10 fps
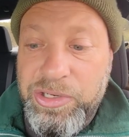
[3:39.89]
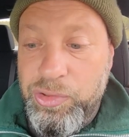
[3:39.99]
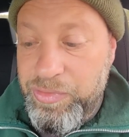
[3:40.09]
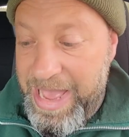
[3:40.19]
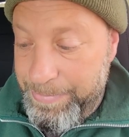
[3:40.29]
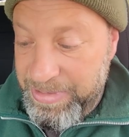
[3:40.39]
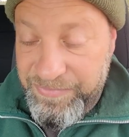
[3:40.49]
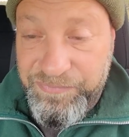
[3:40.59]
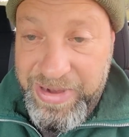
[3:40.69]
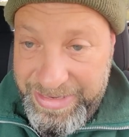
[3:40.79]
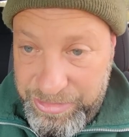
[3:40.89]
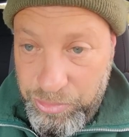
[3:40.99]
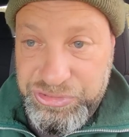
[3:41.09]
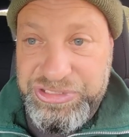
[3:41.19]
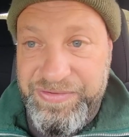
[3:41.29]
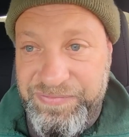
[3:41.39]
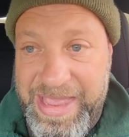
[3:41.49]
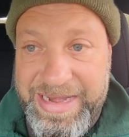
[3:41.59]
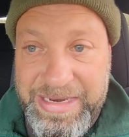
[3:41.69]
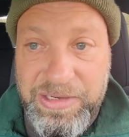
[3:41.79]
do not be afraid to shift
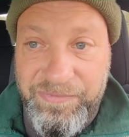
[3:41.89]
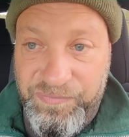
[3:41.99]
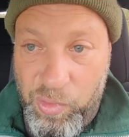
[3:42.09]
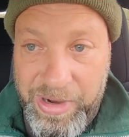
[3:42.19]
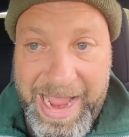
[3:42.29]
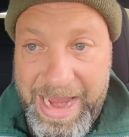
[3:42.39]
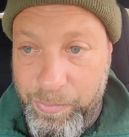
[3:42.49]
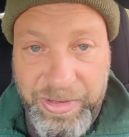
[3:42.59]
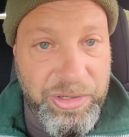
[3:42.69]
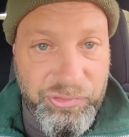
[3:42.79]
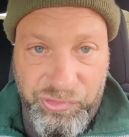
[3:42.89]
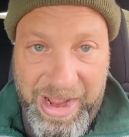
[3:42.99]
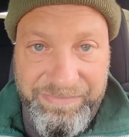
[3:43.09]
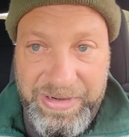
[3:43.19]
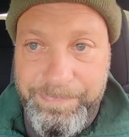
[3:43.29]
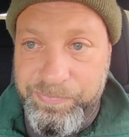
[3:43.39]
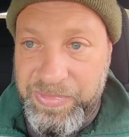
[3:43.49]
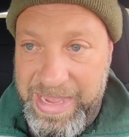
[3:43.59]
that into 4-high while you're driving.